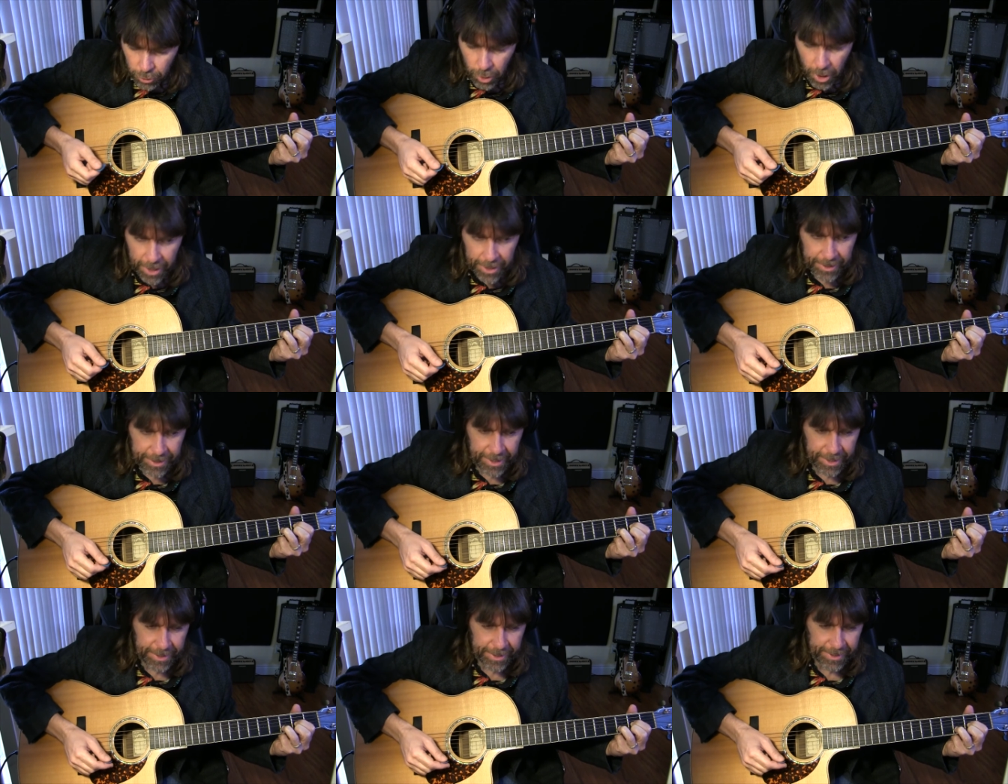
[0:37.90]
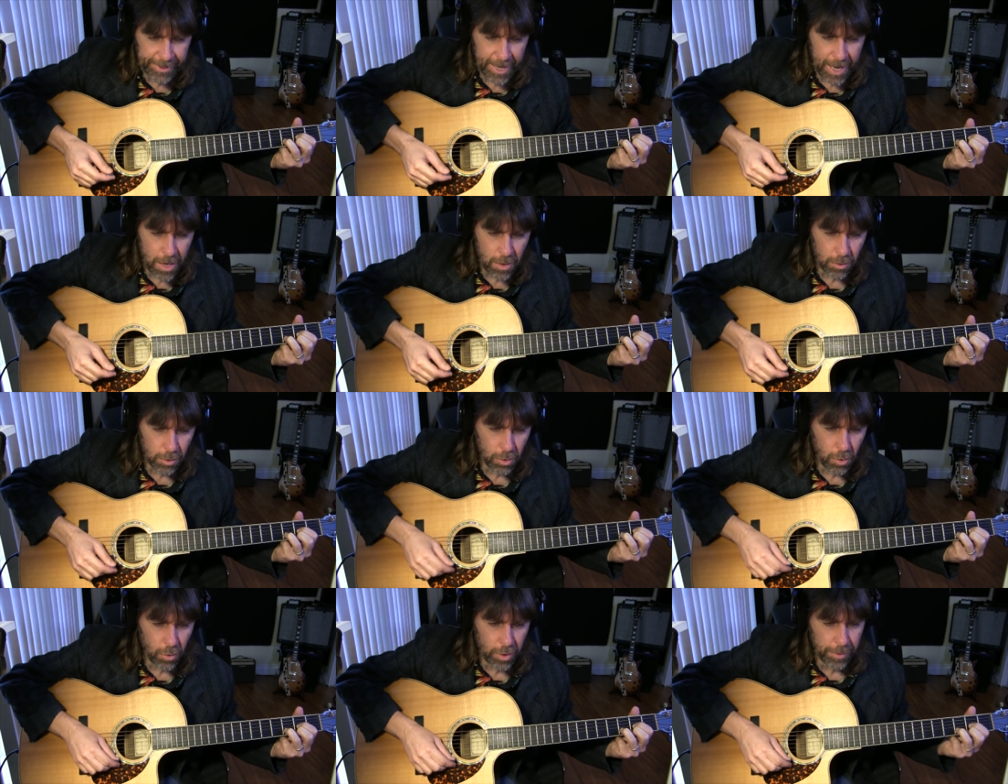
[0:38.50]
try to get a
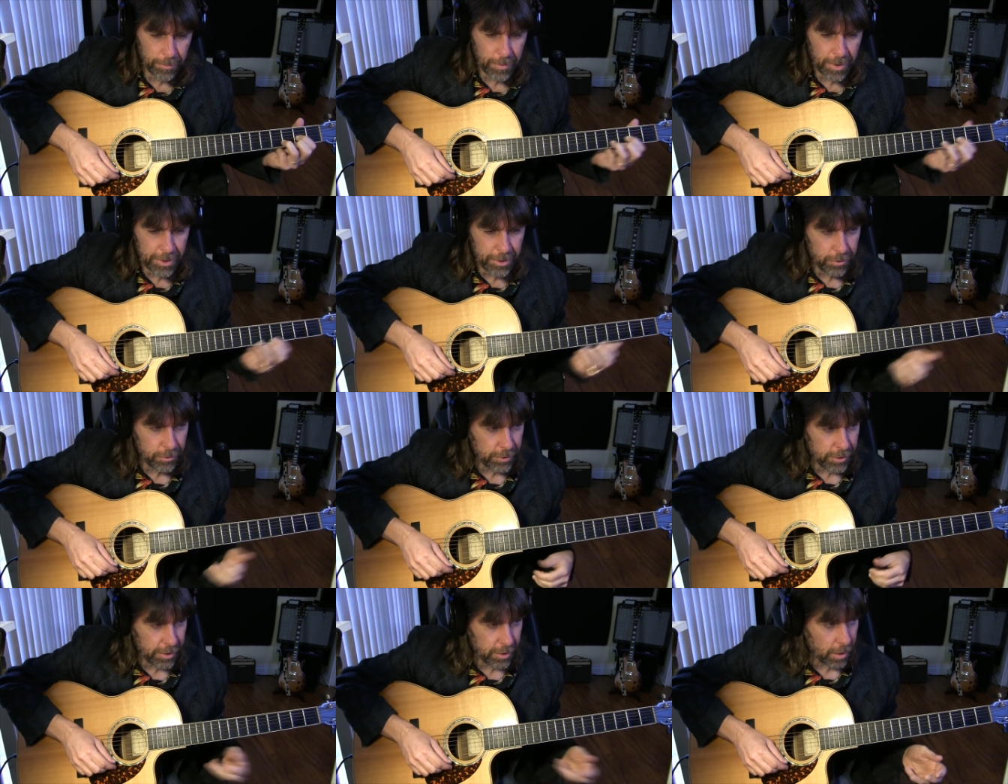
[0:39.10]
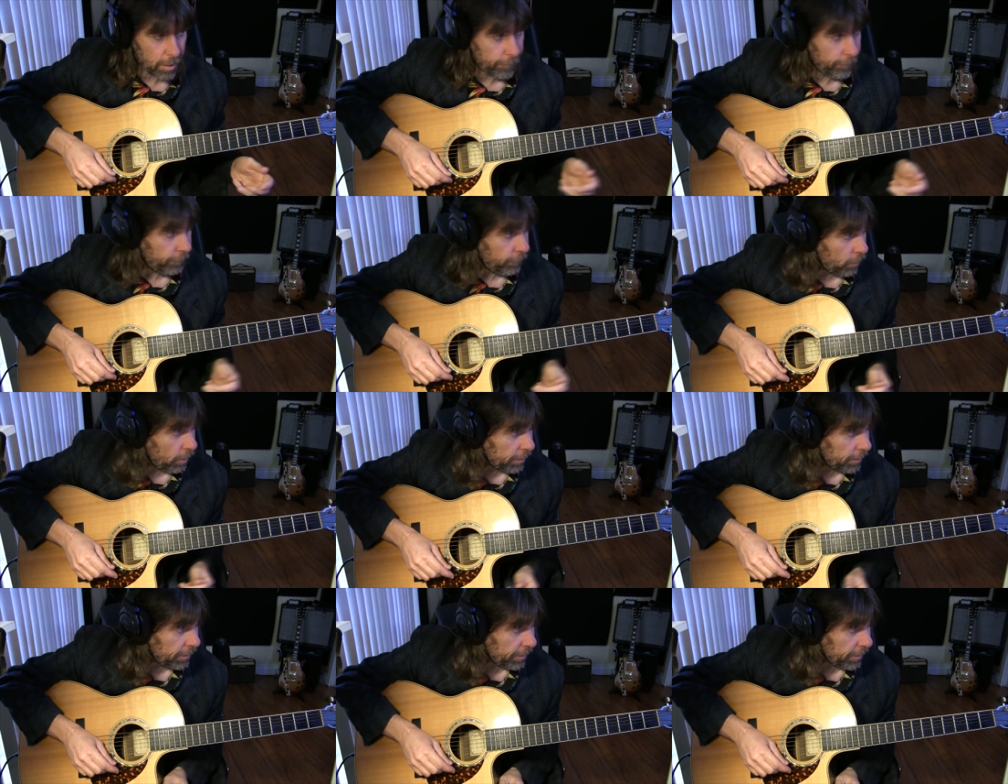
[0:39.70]
count going by using our foot